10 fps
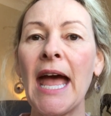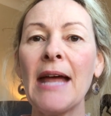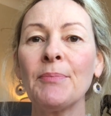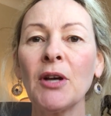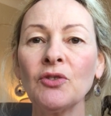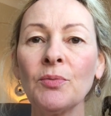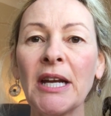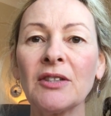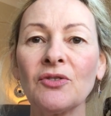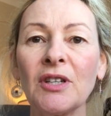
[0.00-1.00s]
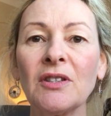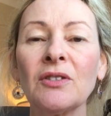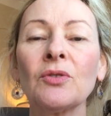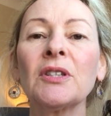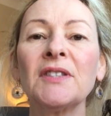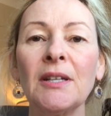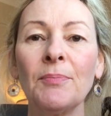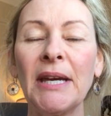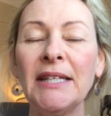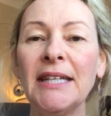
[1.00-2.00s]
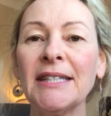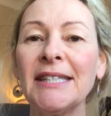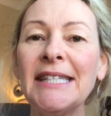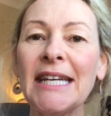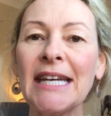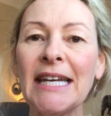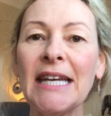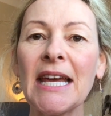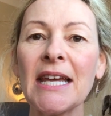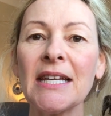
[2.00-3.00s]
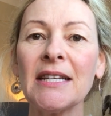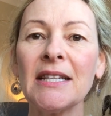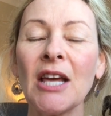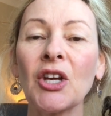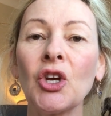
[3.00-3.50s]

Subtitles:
And post-traumatic stress disorder, PTSD,